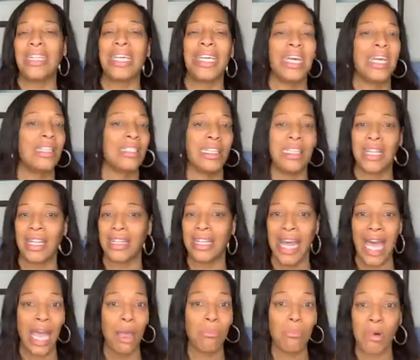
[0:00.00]
the end of the
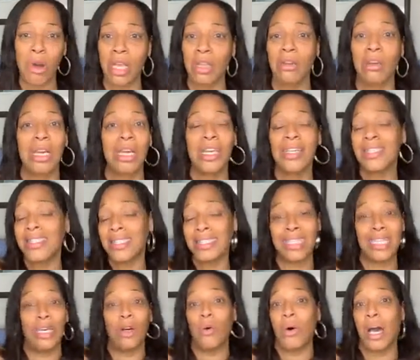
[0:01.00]
day, brother, it's
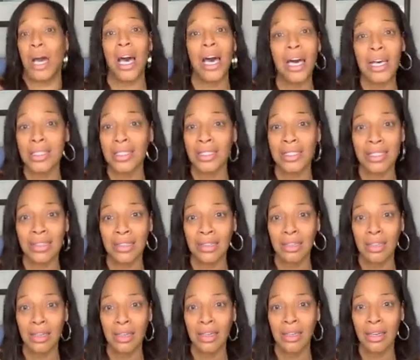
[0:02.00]
still us.
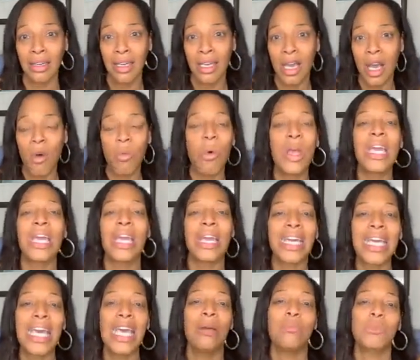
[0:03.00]
We can
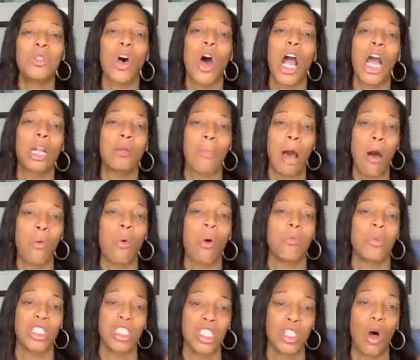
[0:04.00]
keep talking about
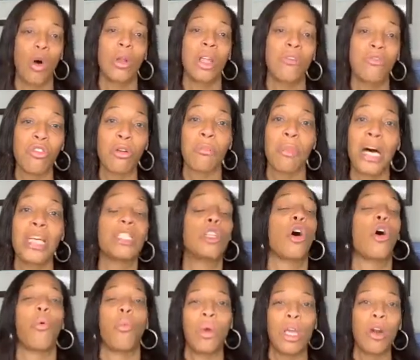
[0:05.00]
what was stolen from us,
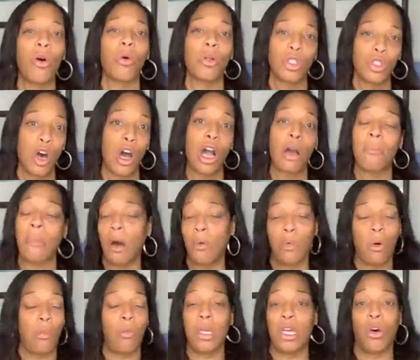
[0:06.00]
or we're going to talk about
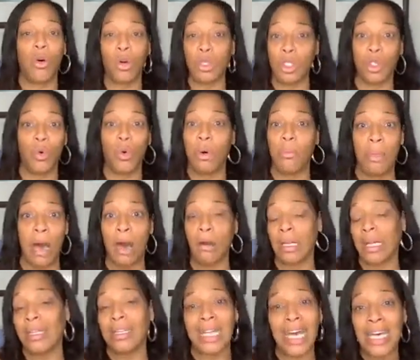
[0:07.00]
what we're going to do about
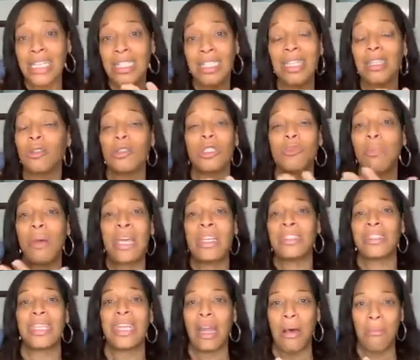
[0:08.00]
it. That's the
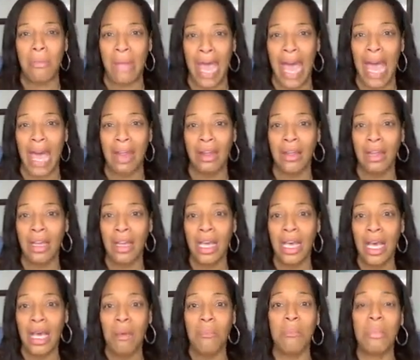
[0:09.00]
space that I'm at,
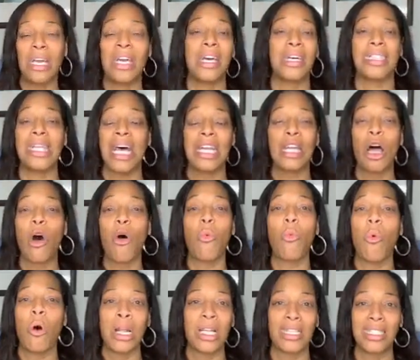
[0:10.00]
because I
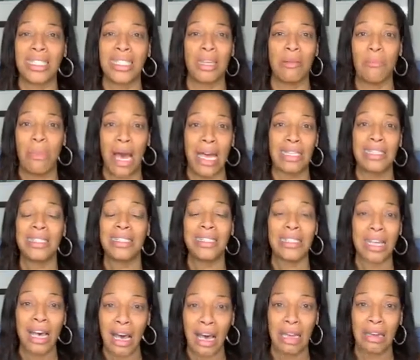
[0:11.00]
don't want to see my
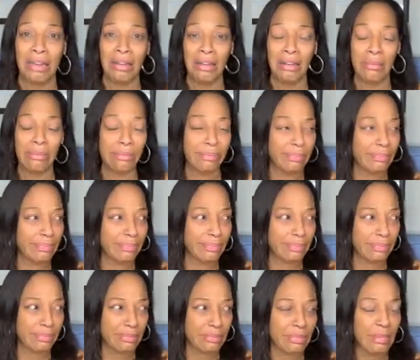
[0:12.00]
son,
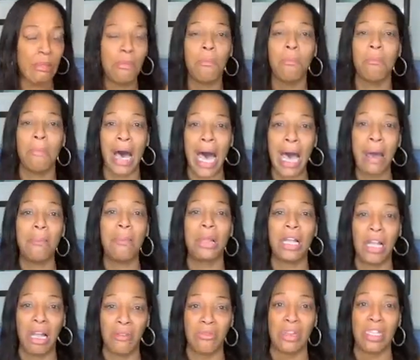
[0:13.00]
my
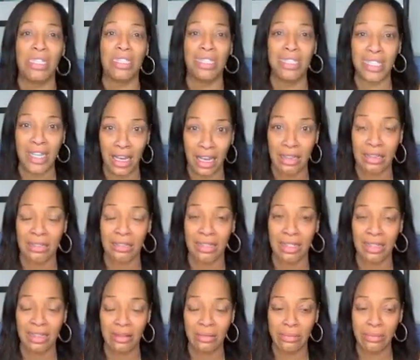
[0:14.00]
beloved
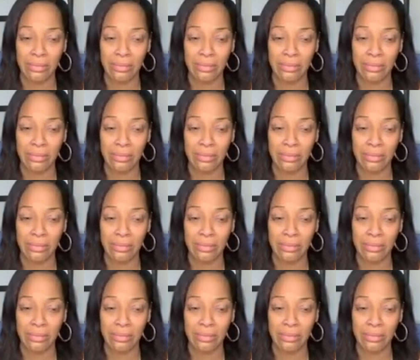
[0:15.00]
sons,